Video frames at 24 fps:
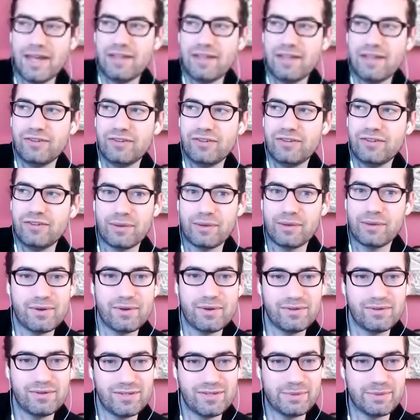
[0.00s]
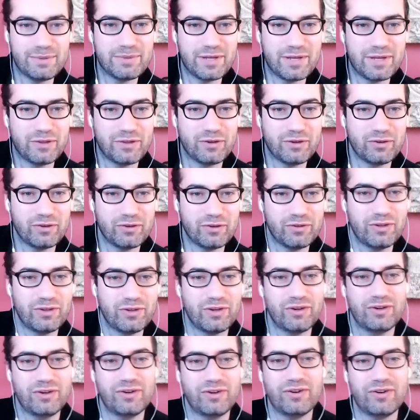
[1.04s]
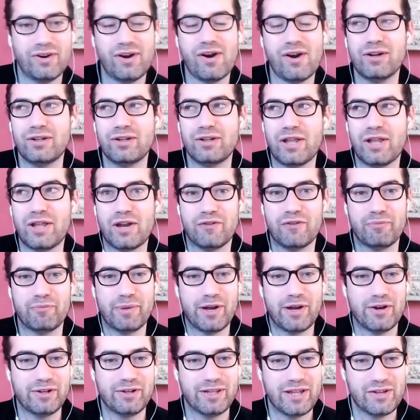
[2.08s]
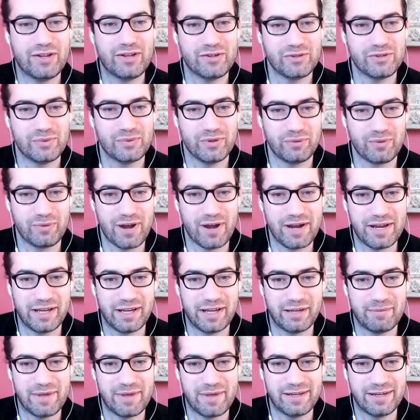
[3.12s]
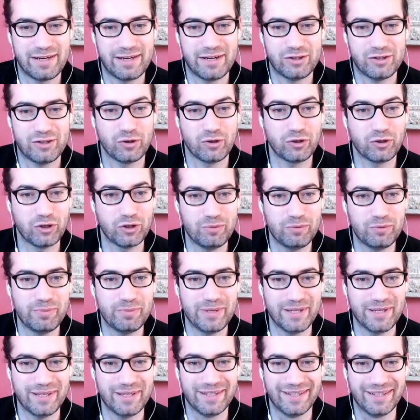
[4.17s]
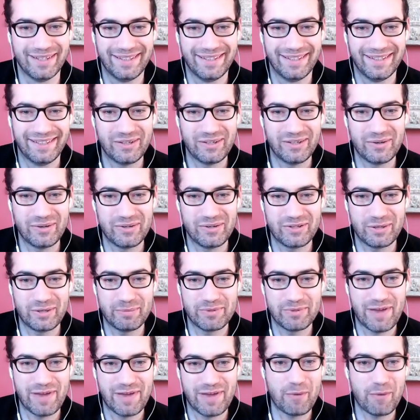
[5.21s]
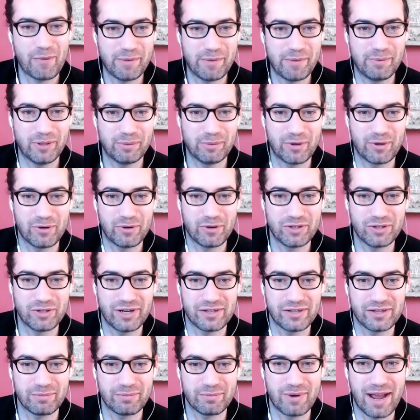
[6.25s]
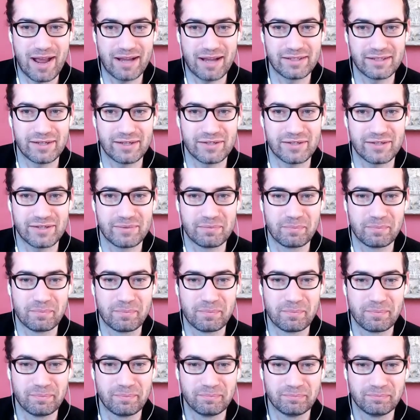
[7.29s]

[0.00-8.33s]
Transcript: interesting. It, it seems like there there are a lot of parallels with writing and meditation, or could be, you know, in terms of how people approach it as a practice. Yeah.